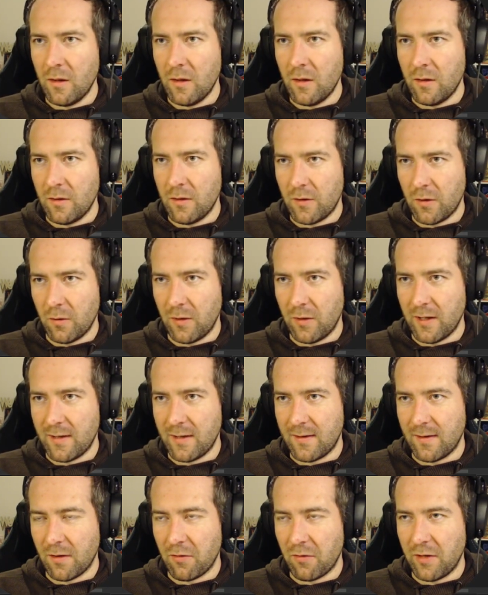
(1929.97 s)
So
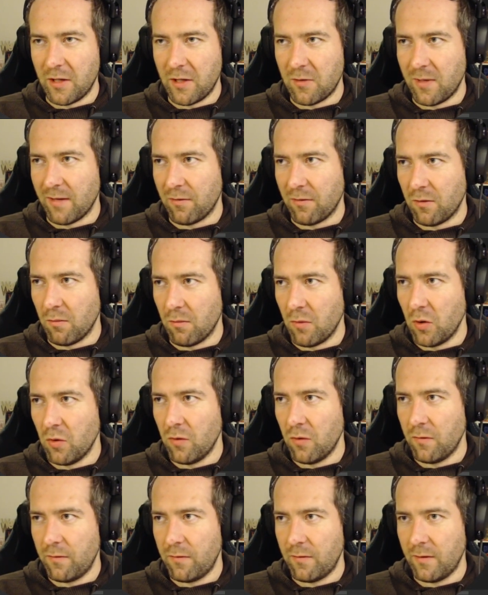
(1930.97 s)
that's the crates we have to
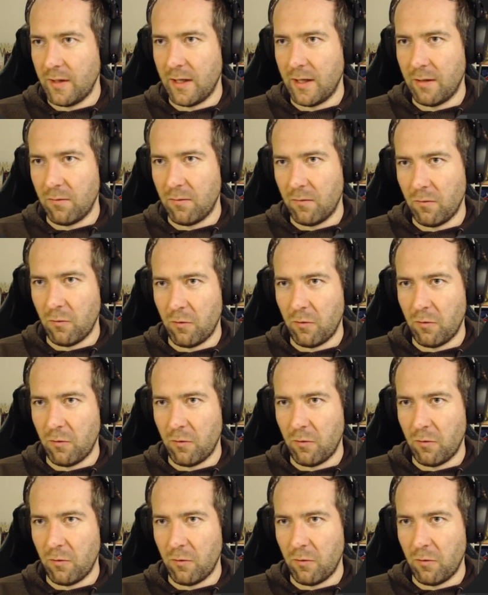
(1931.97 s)
move, and